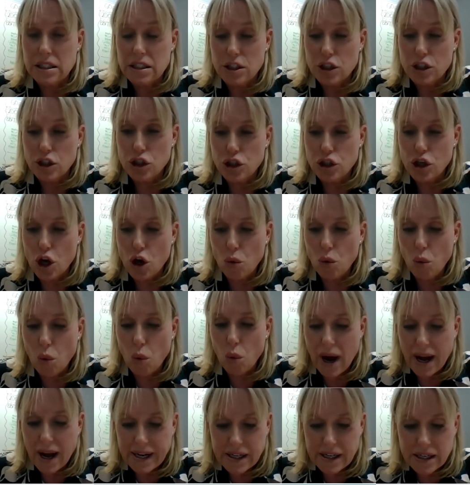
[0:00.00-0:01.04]
So
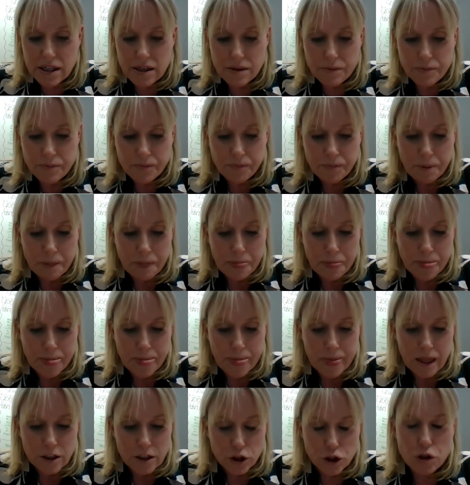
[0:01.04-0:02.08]

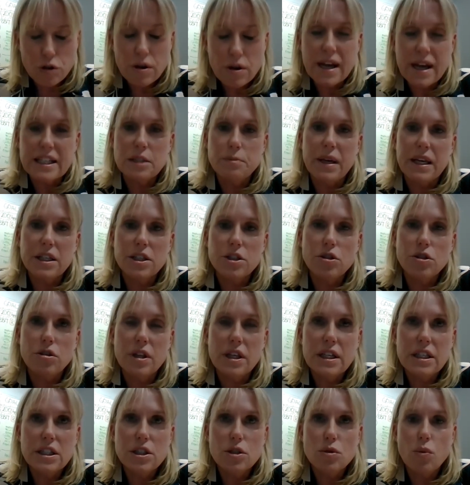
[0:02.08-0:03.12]
two aspects to
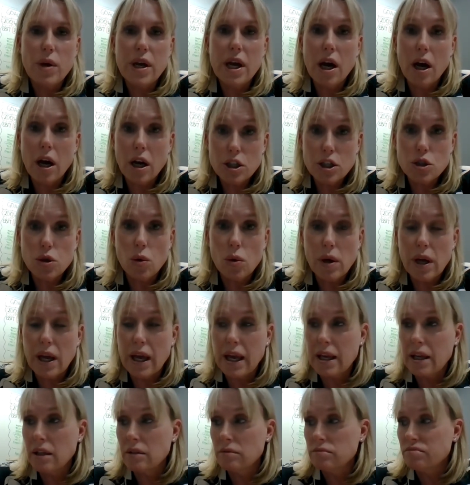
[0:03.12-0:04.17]
this. We are
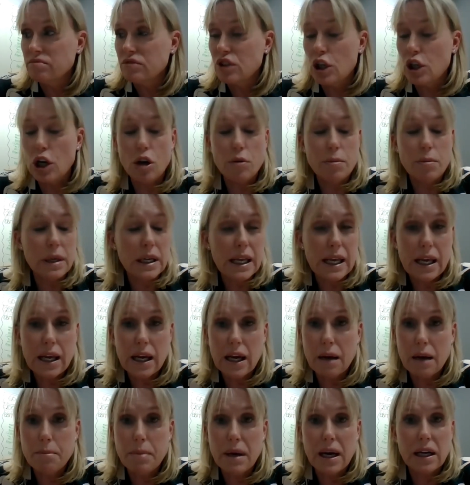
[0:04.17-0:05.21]
talking
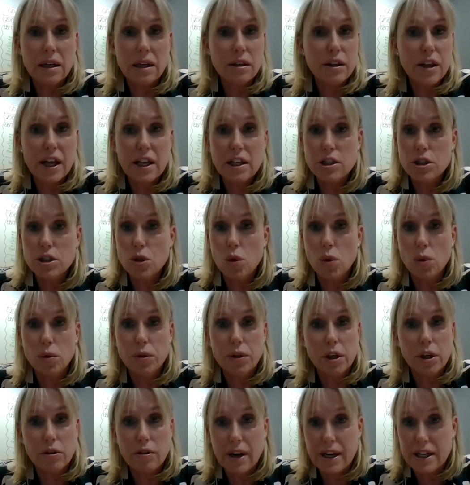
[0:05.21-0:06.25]
globally about things
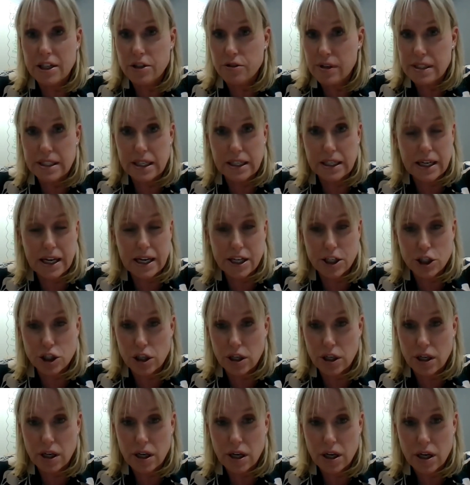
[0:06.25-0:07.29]
called the Great
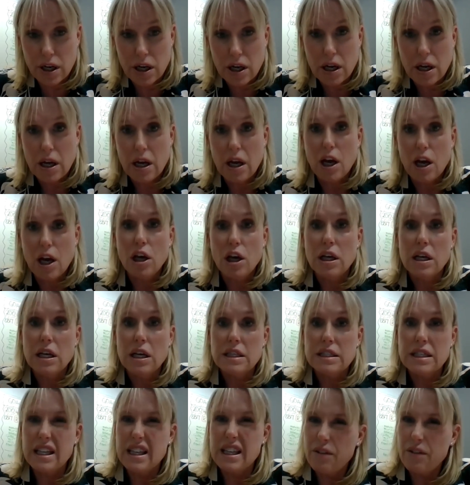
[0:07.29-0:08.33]
Resignation.
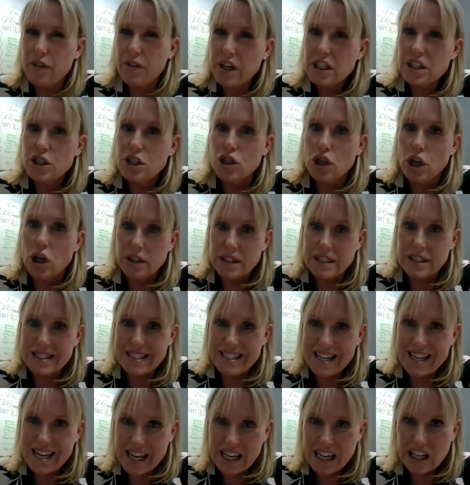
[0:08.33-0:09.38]
South Africa is not
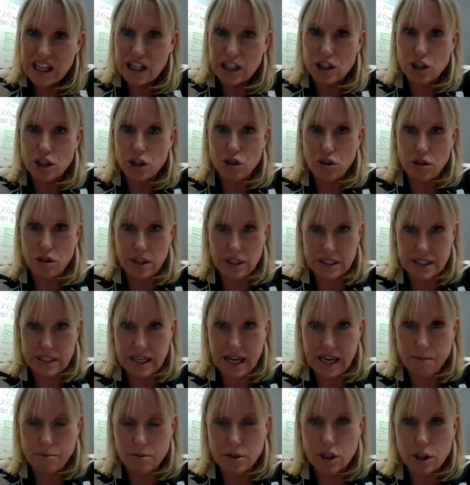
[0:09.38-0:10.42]
seeing it to the
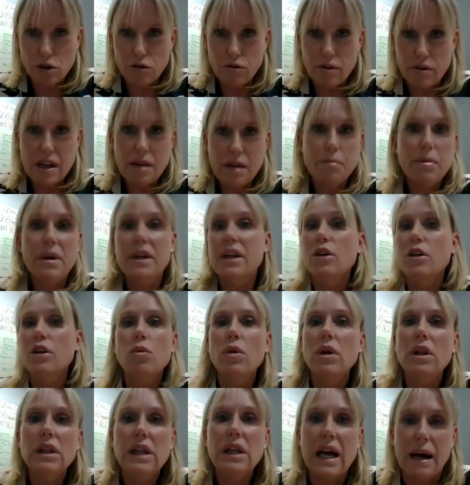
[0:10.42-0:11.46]
same degree, but it
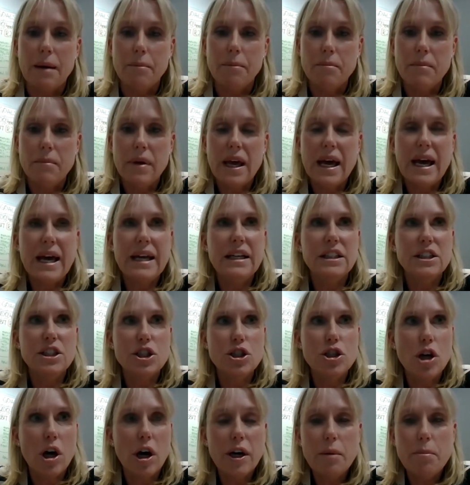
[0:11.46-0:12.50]
will come. And it's
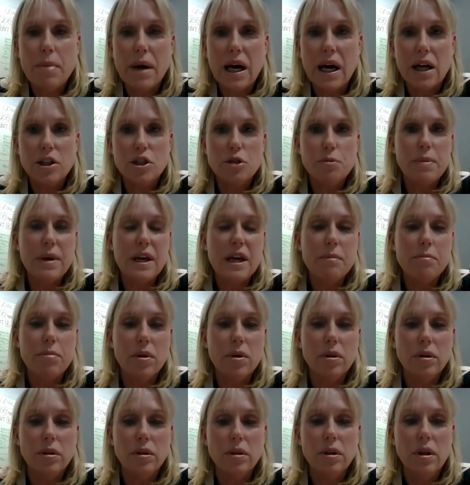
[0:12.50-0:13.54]
not about
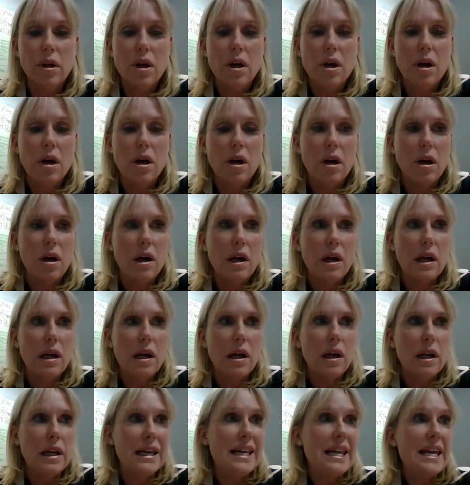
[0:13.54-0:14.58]
people
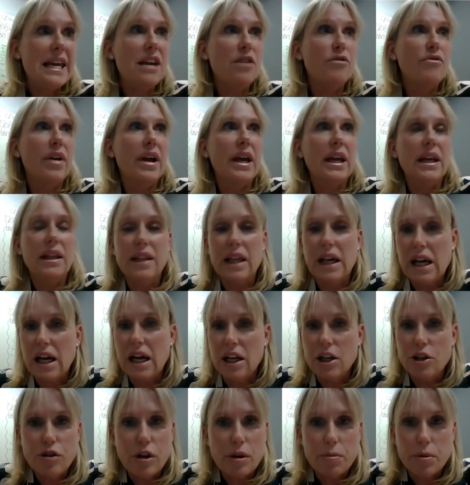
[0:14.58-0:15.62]
leaving the
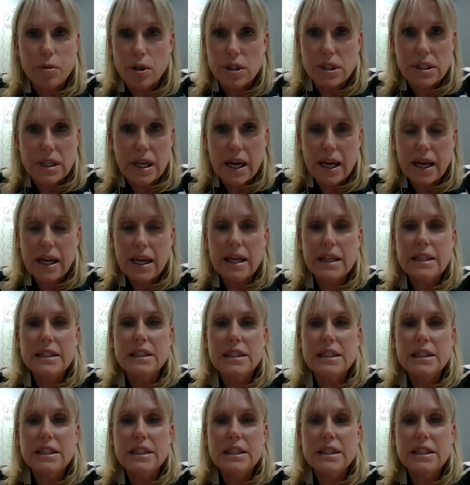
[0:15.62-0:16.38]
country per se.